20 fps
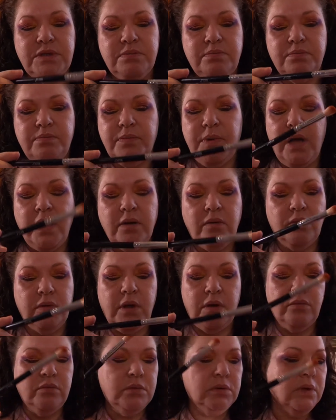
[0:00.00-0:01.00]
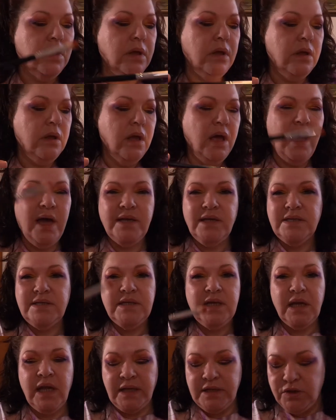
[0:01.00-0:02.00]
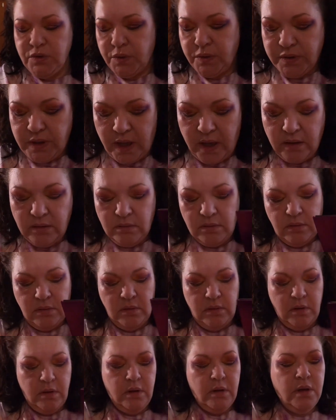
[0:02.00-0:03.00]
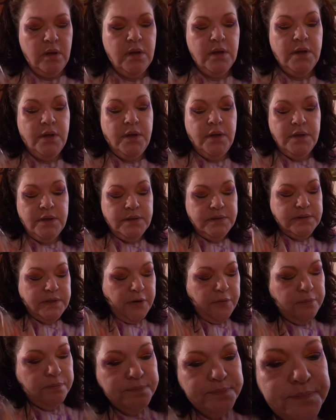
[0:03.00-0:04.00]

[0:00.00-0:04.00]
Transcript: just, I don't know. I just didn't like doing that. So,